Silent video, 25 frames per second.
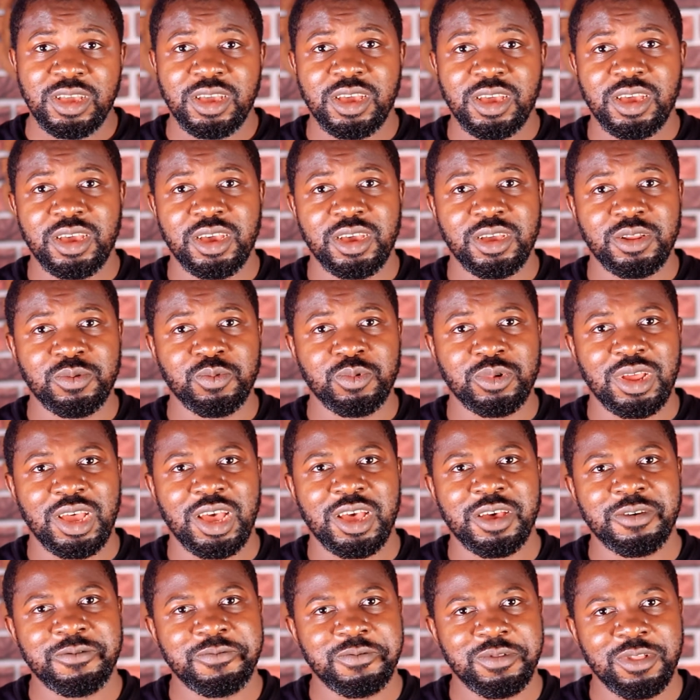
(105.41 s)
and would
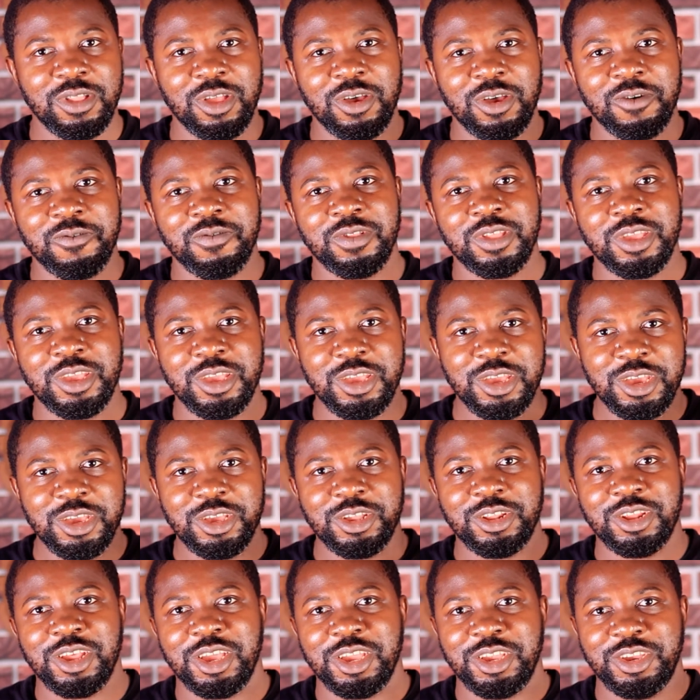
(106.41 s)
have lovely
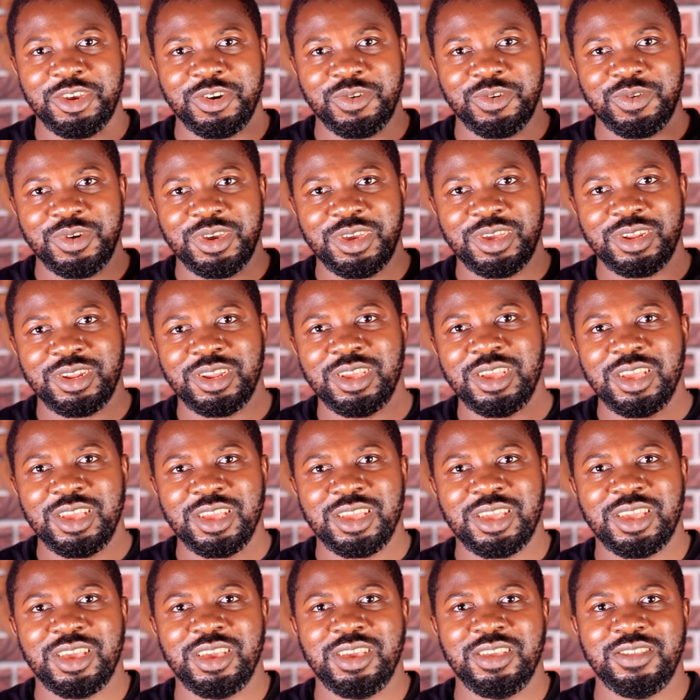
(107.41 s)
Nigerian
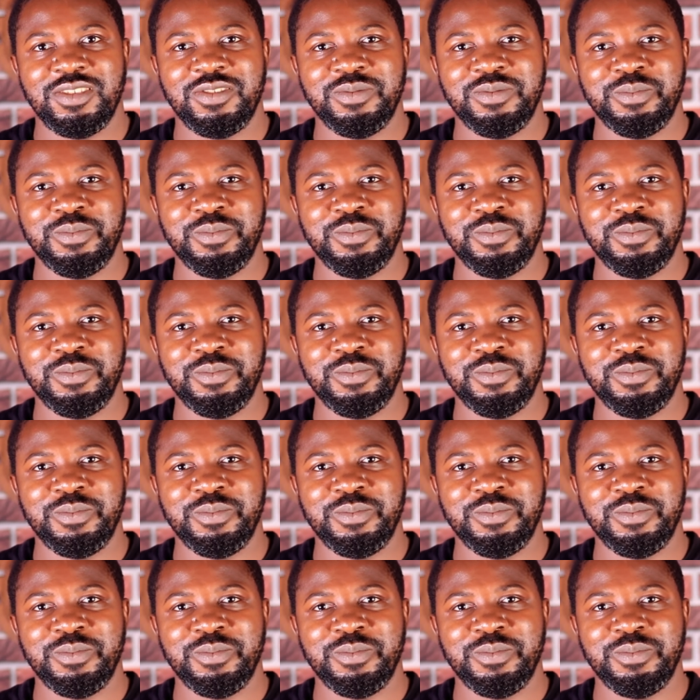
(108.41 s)
kids.